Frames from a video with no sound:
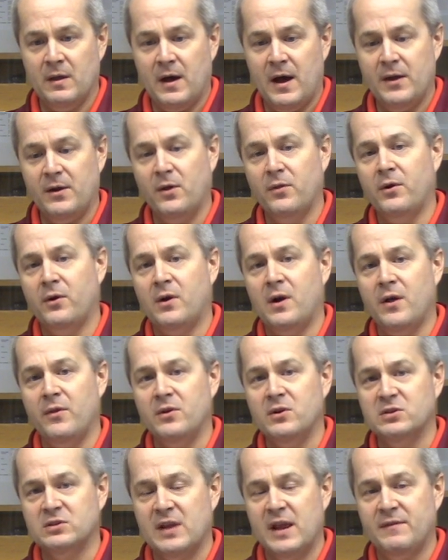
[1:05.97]
I know there are
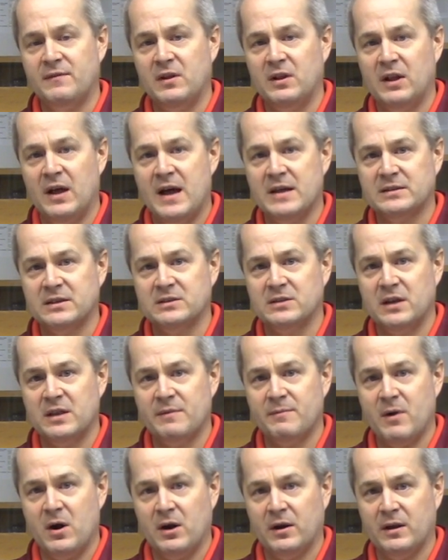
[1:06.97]
other safety glasses on
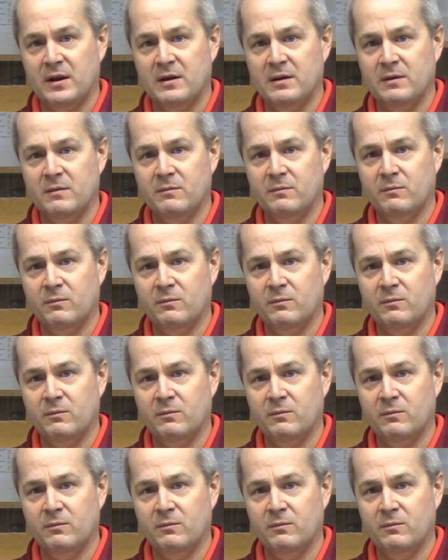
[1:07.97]
the market.